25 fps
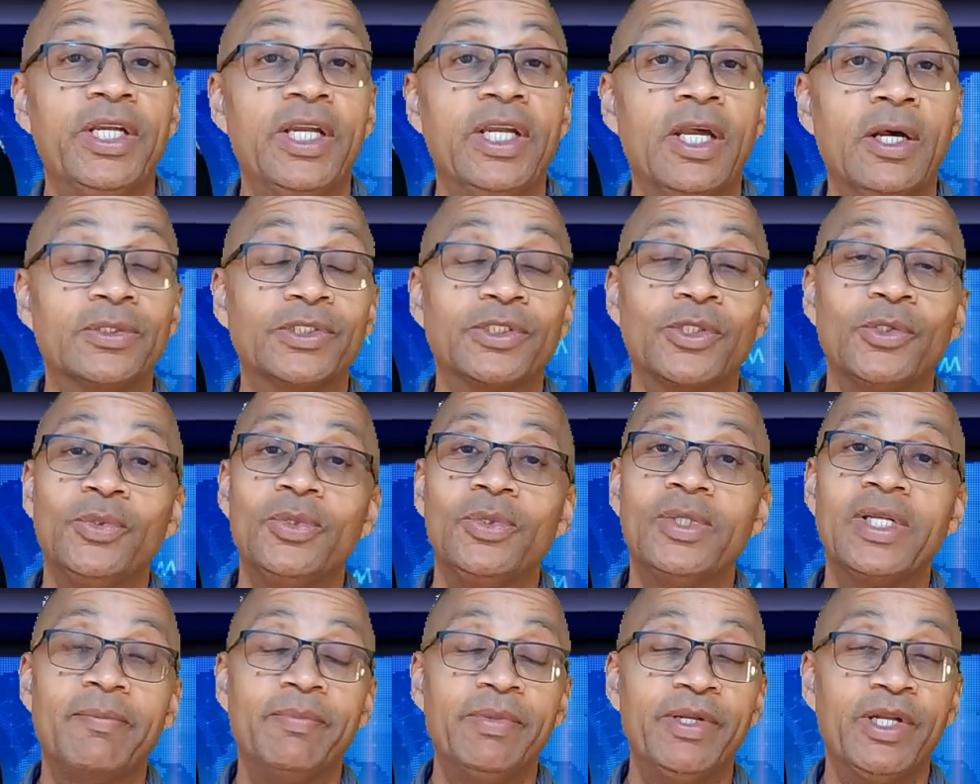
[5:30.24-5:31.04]
There you go. So
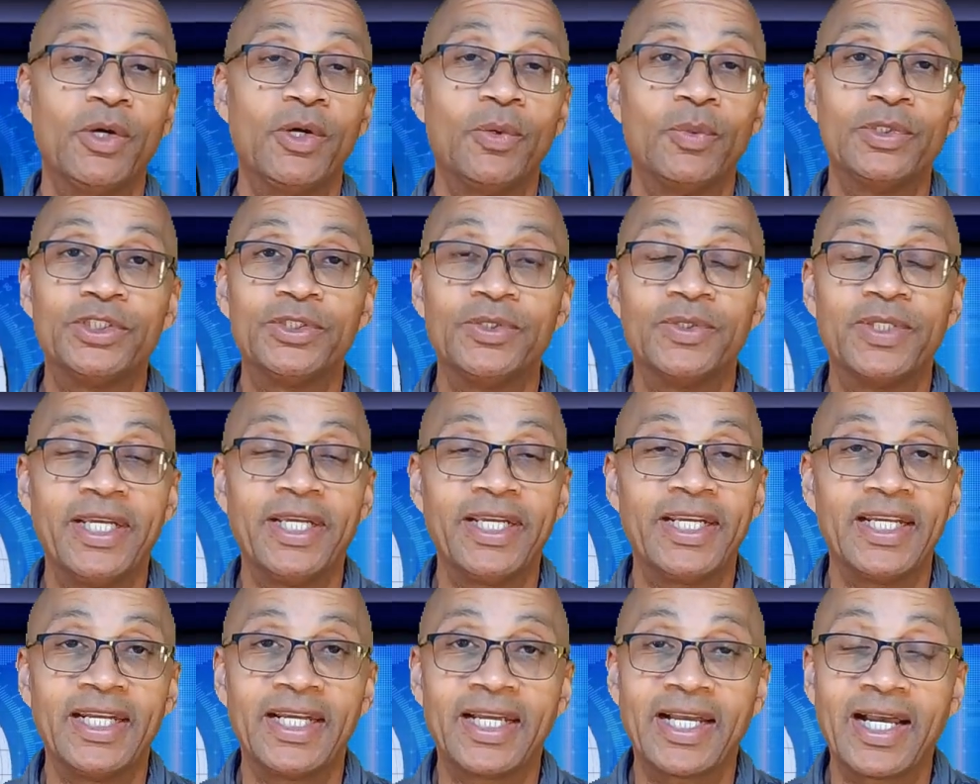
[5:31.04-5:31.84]
you let me know what you
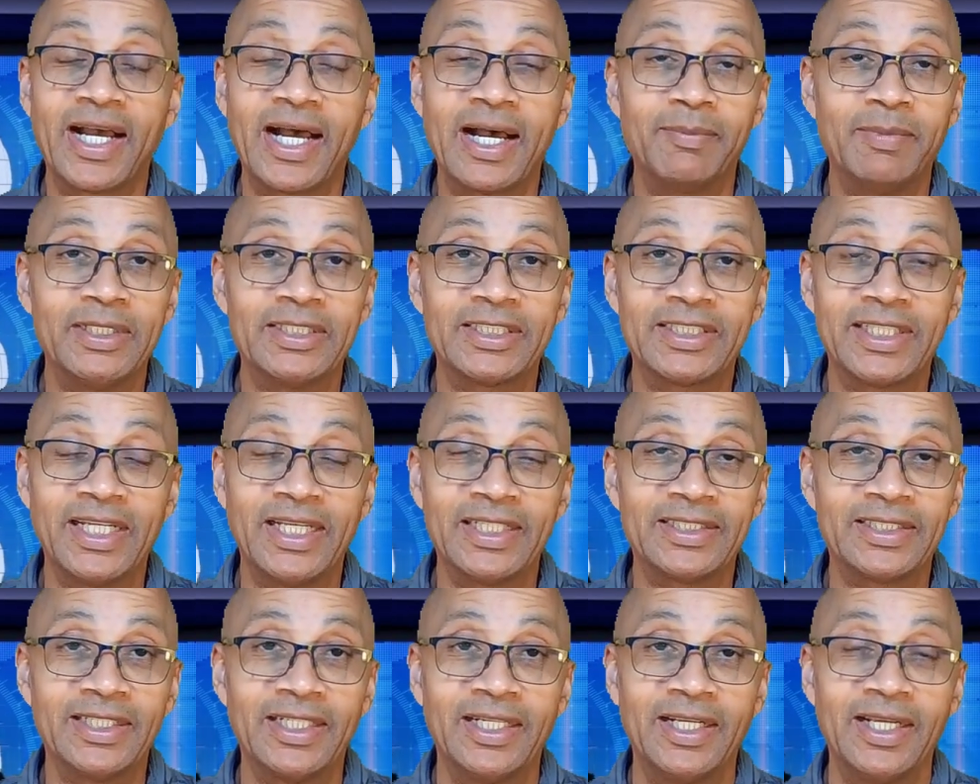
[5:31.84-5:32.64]
think in the comment
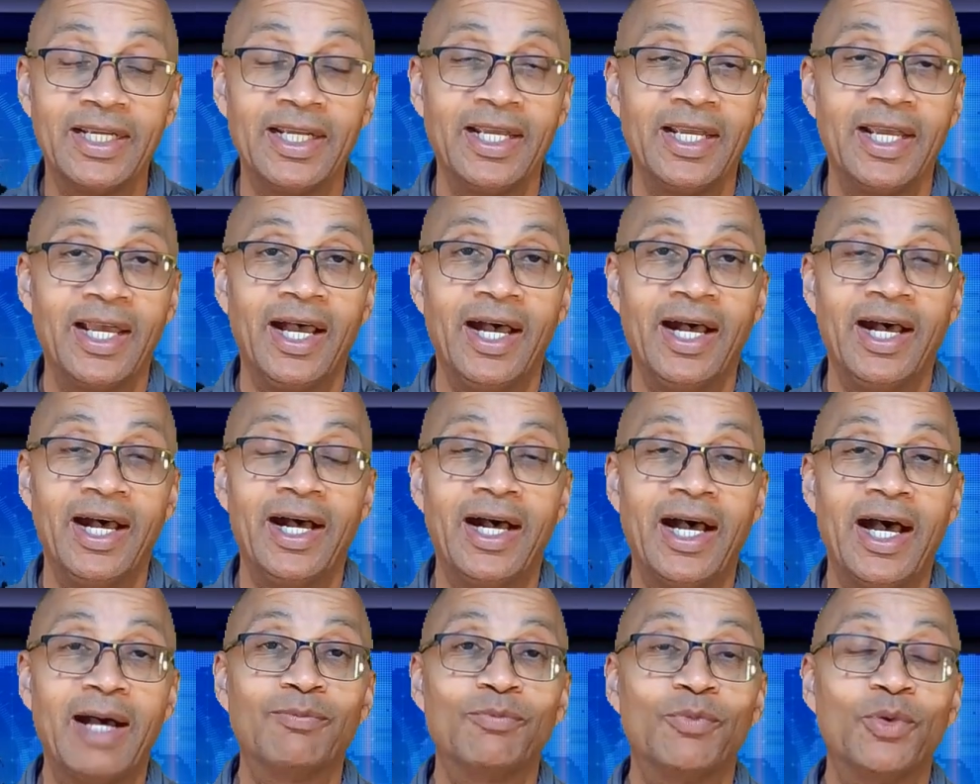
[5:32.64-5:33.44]
section.
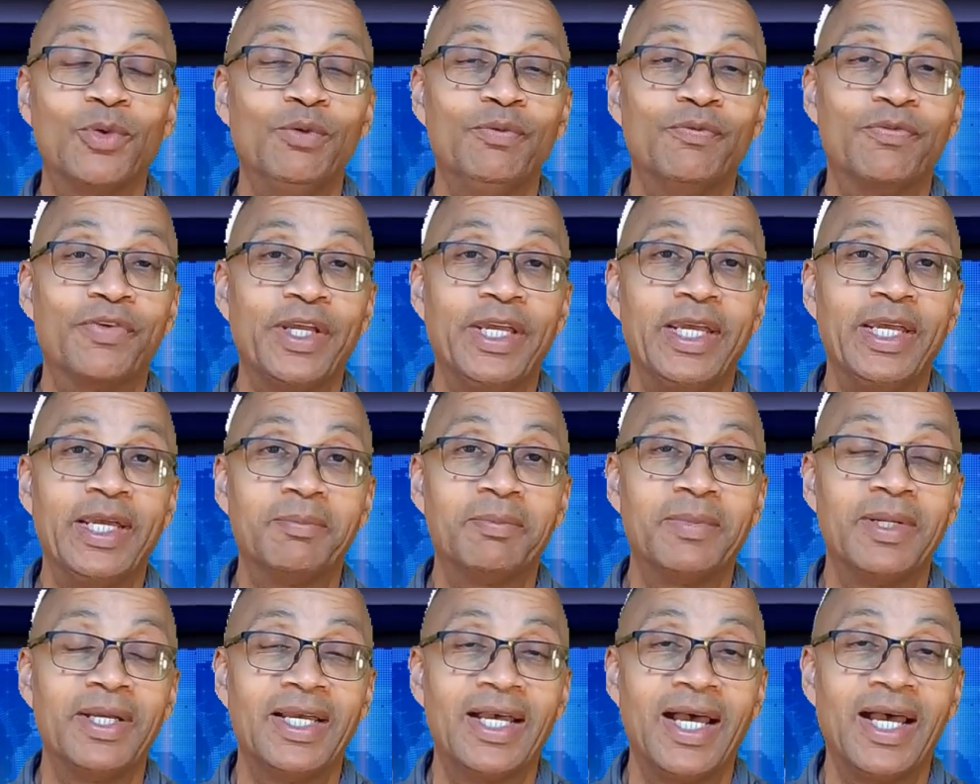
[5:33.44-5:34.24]
I'm rooting for
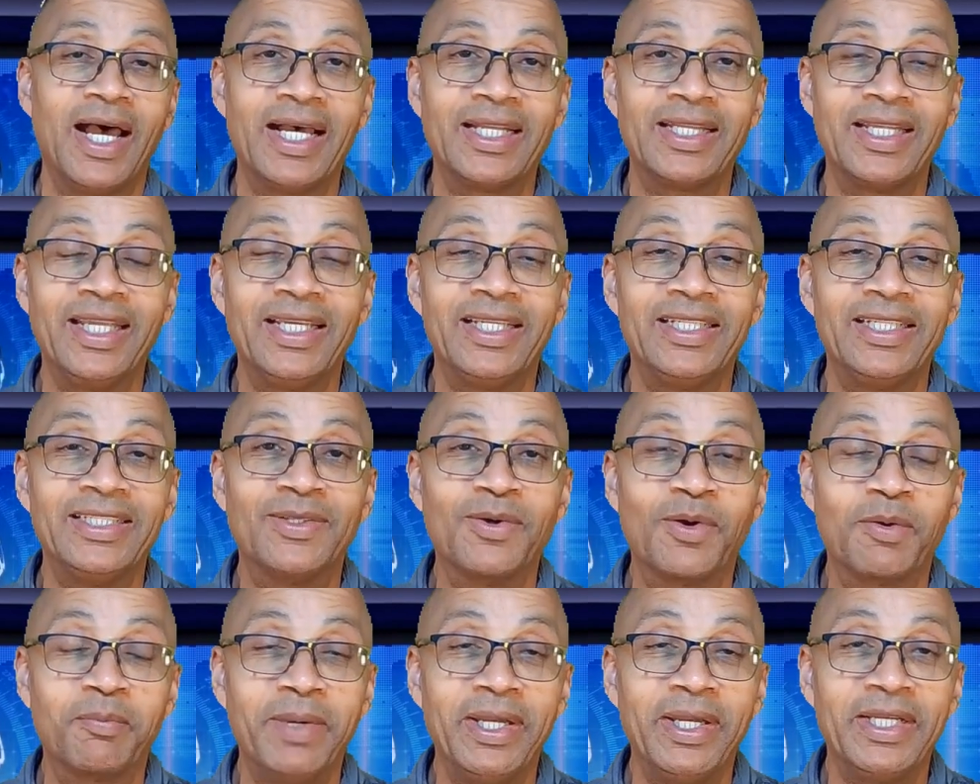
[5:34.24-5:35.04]
him. I think
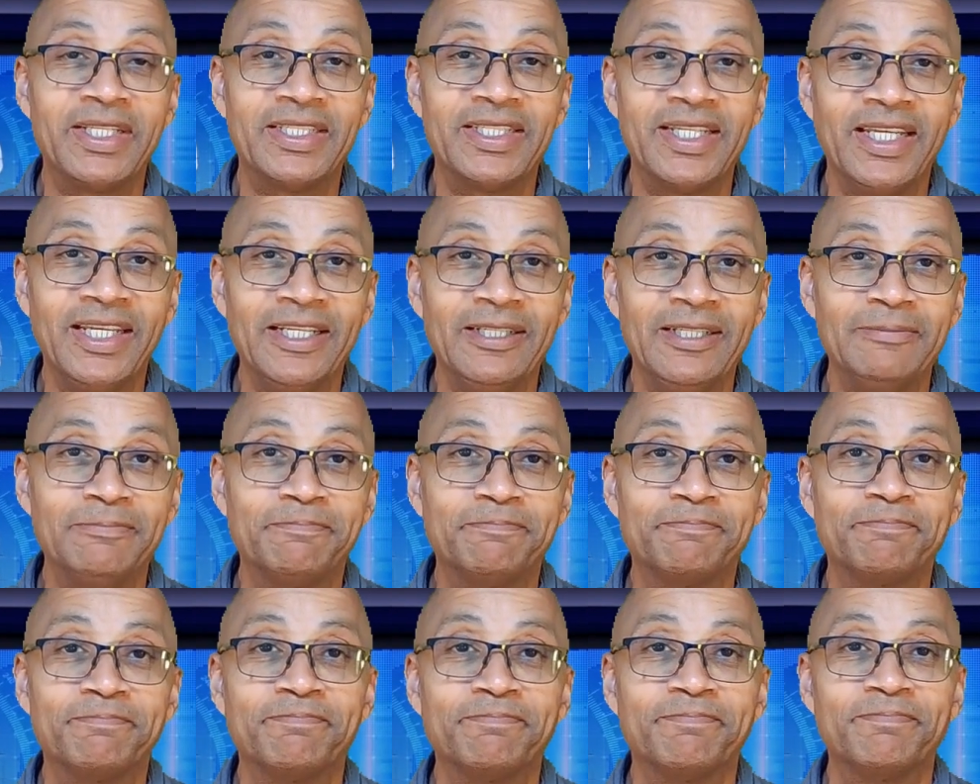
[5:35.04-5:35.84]
he's going to make the team.